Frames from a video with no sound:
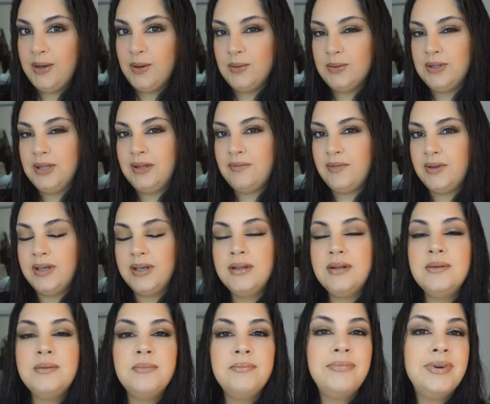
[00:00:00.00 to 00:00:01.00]
don't love
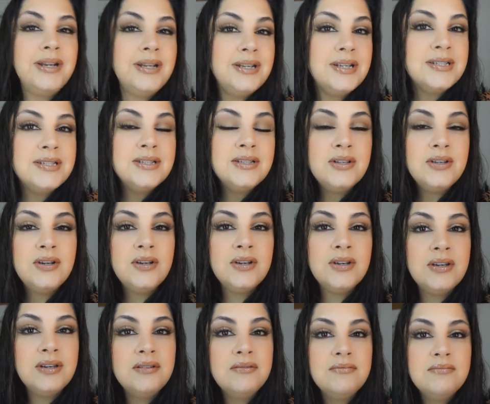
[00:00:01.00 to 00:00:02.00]
it. But it doesn't
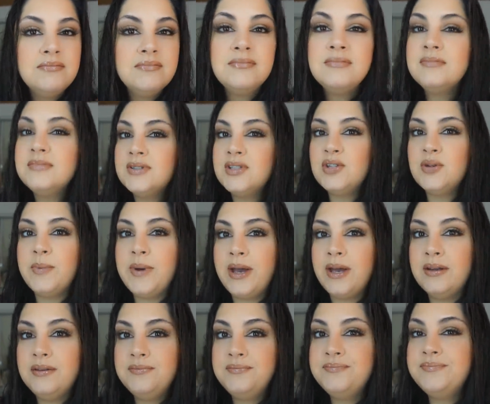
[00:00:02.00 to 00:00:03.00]
look too
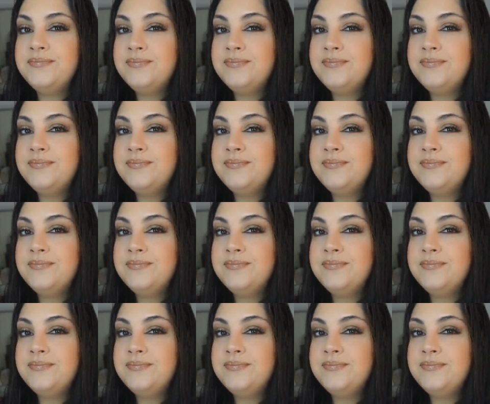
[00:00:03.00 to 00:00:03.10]
bad